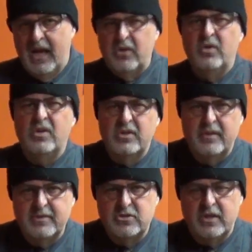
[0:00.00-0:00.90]
I'll do a little
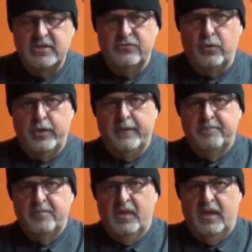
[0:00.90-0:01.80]
demonstration for you
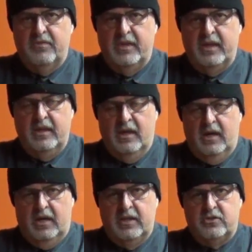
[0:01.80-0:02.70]
in the
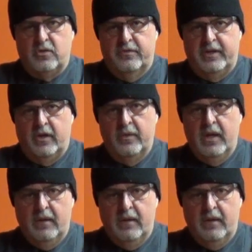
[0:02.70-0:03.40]
electrical video,